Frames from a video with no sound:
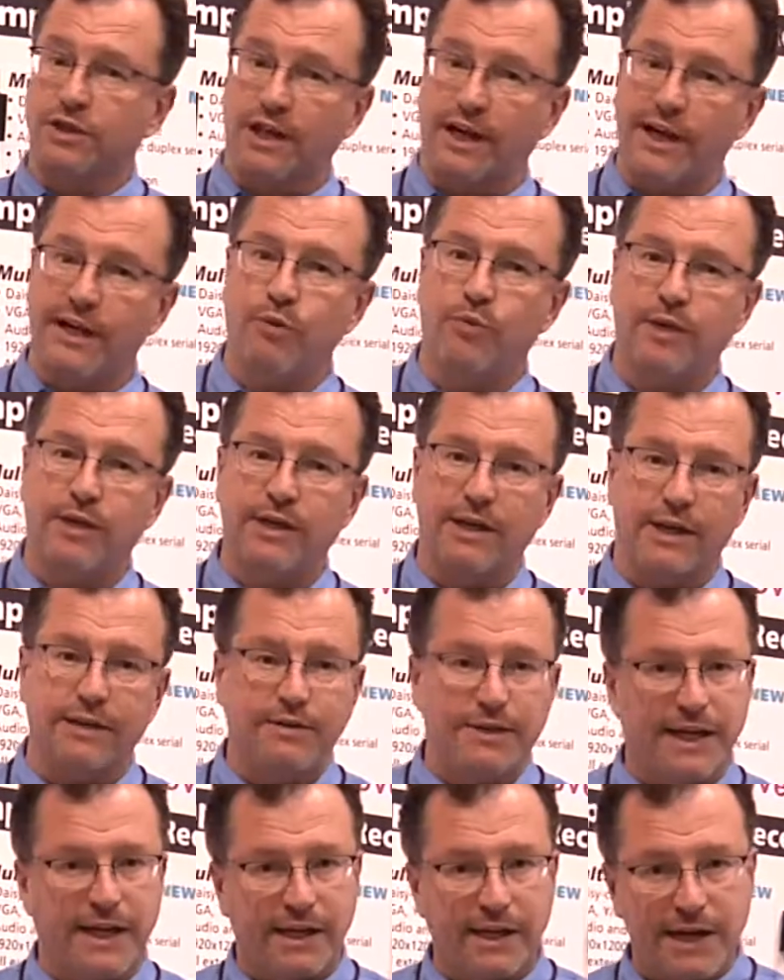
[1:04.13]
like, we can
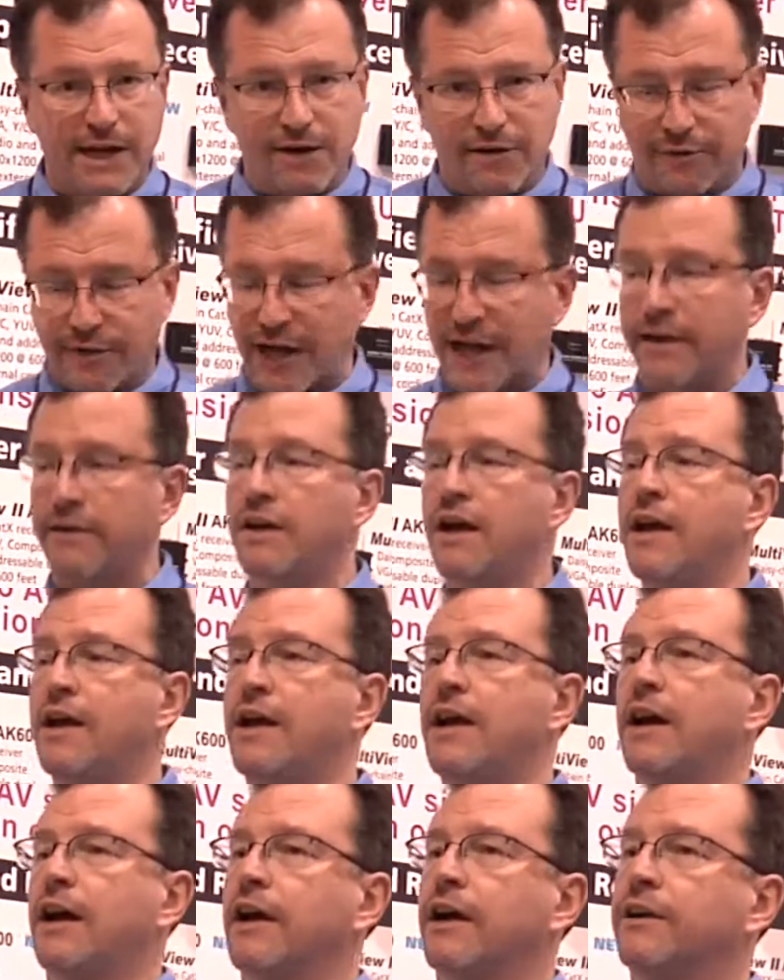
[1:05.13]
take care of that,
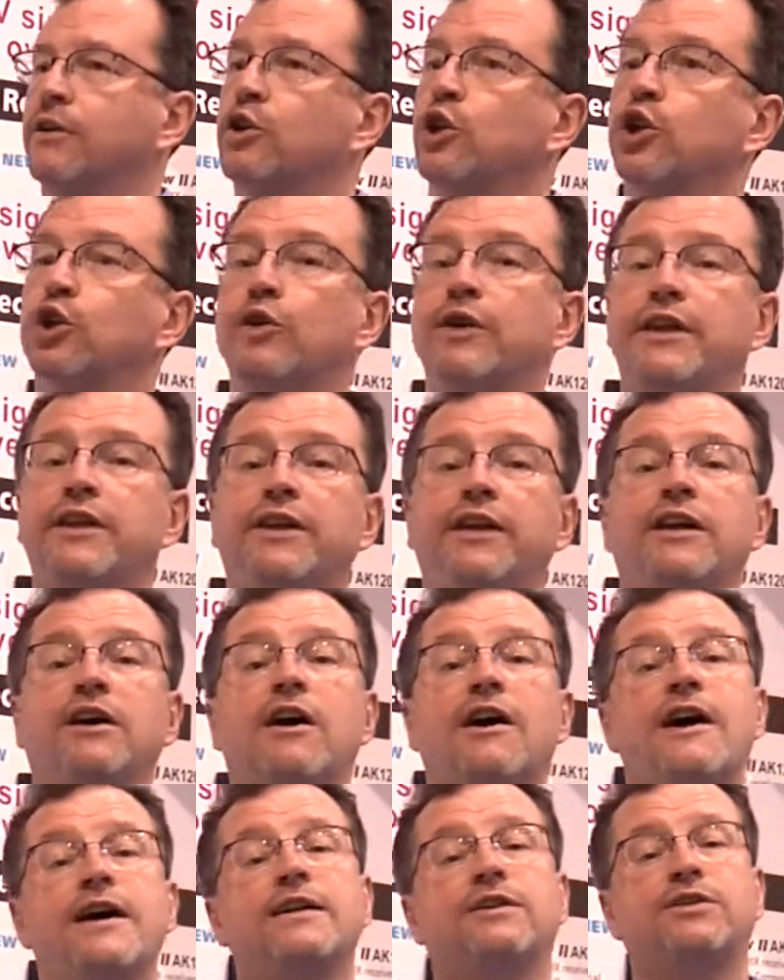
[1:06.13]
including the
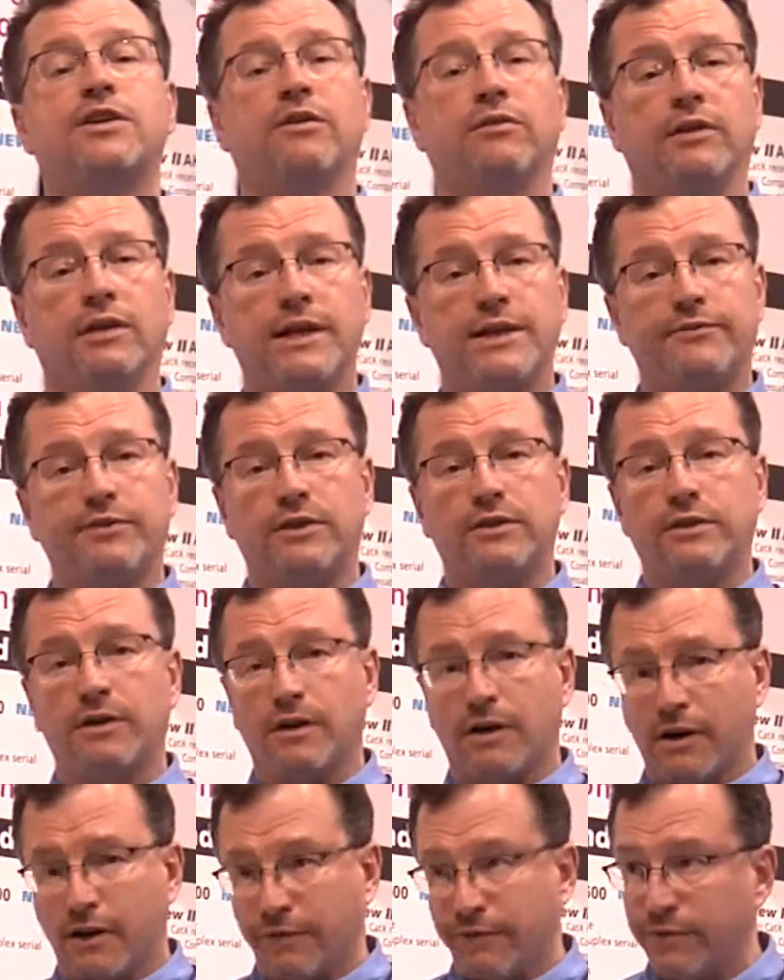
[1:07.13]
highest level
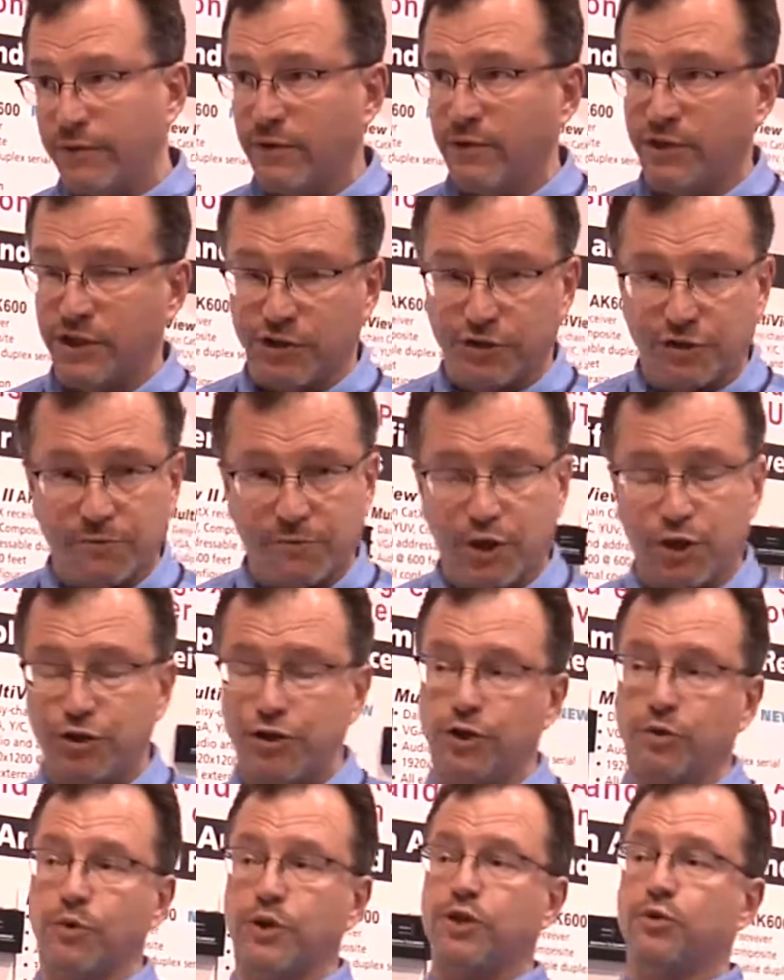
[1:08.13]
of
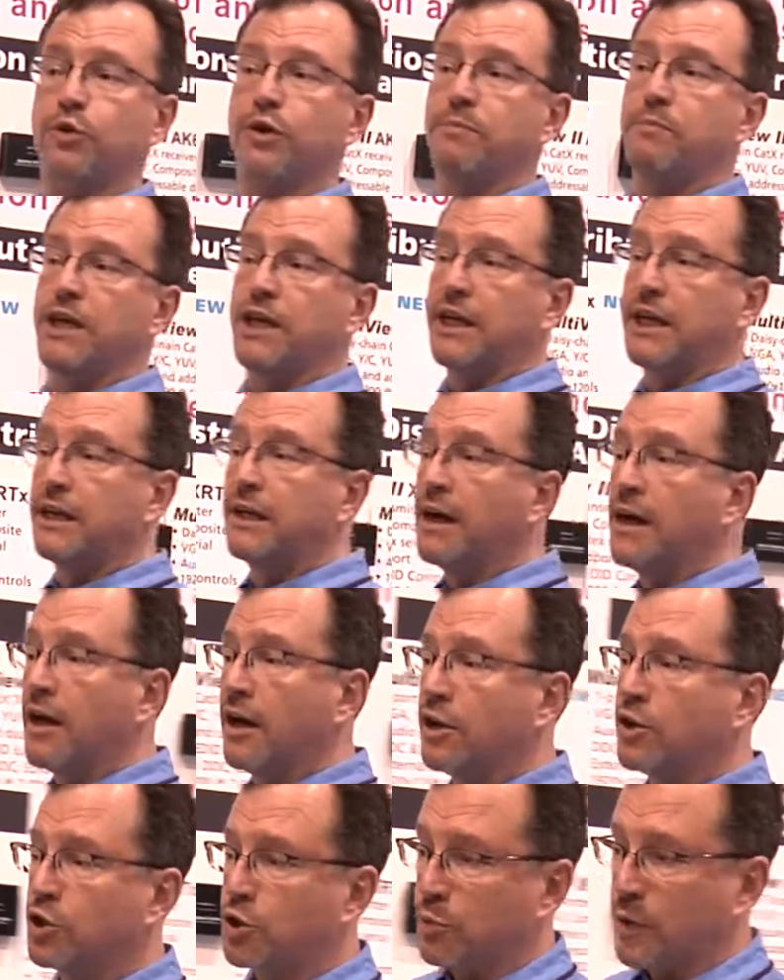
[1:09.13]
distribution, which would be
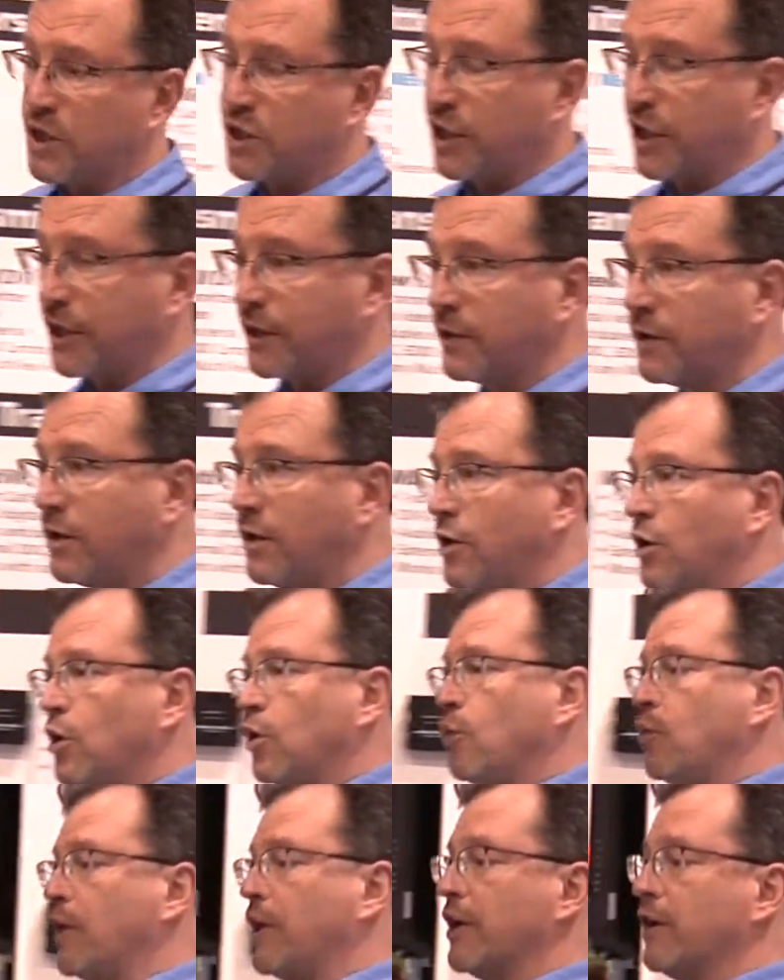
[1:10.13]
switching. We